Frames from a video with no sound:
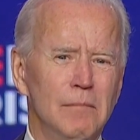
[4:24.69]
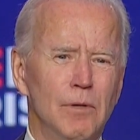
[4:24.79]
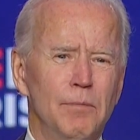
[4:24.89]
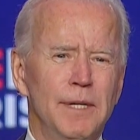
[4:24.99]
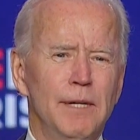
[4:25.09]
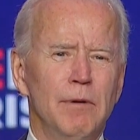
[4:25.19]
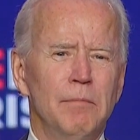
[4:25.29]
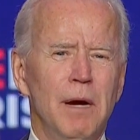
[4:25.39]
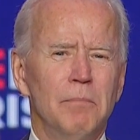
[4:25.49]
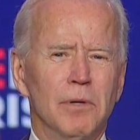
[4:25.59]
But we need to
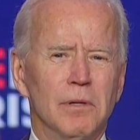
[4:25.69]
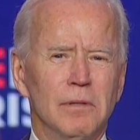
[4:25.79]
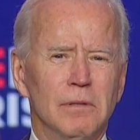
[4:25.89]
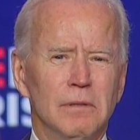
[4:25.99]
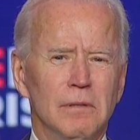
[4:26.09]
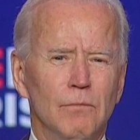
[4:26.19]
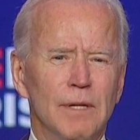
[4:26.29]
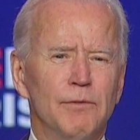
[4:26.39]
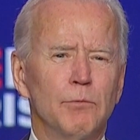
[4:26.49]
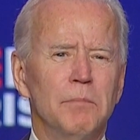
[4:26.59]
remember, we
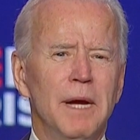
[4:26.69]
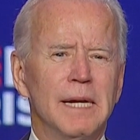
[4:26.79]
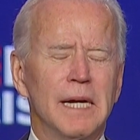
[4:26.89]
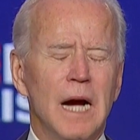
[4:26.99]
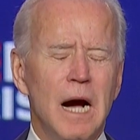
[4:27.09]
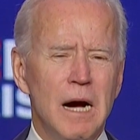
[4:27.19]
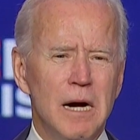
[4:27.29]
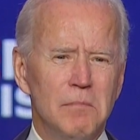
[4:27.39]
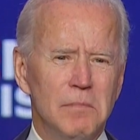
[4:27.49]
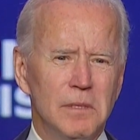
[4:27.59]
have to remain
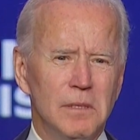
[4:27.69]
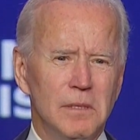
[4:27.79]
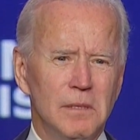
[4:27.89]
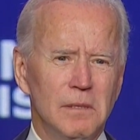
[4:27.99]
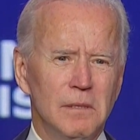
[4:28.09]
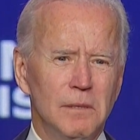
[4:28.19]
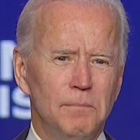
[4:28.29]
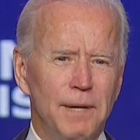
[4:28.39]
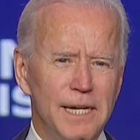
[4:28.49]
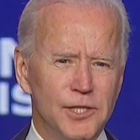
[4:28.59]
calm,
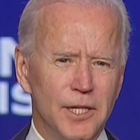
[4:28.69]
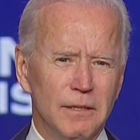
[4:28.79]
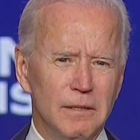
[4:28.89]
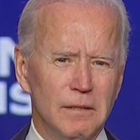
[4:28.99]
patient.